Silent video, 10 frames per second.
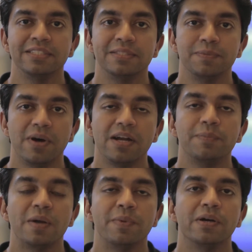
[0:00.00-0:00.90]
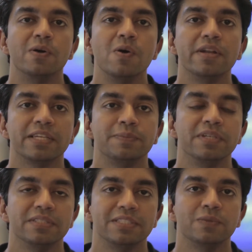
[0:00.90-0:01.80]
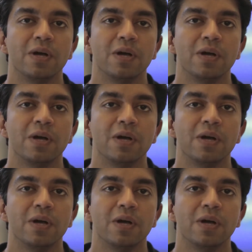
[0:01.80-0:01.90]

it's inspired by my own experiences